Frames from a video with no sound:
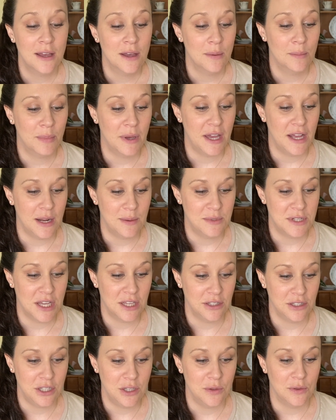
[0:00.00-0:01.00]
But I'm
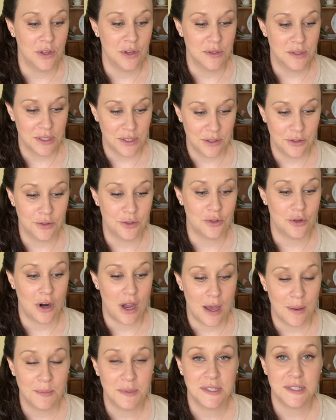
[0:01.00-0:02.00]
telling you, those little
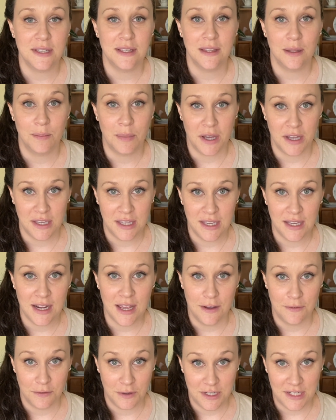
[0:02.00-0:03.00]
drops in the bucket
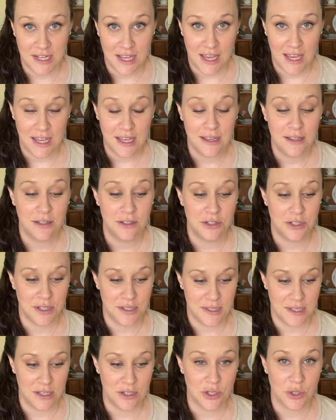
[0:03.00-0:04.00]
every day,
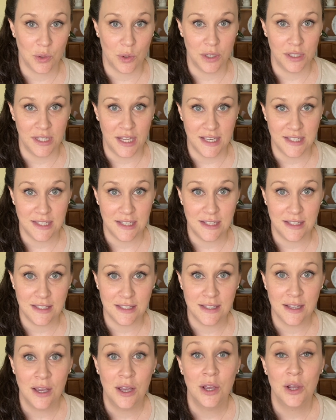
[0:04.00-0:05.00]
just these short
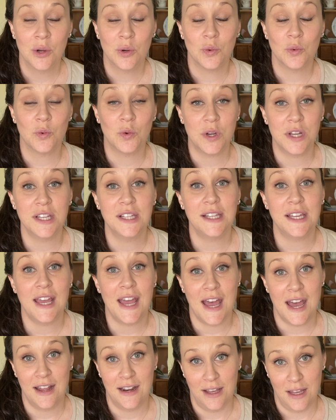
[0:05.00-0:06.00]
lessons, really
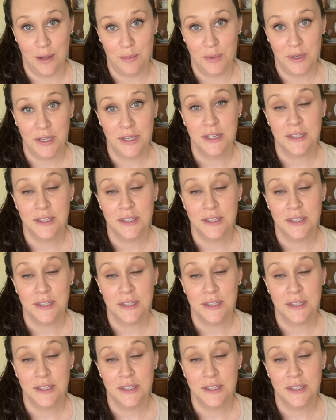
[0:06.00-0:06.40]
add up.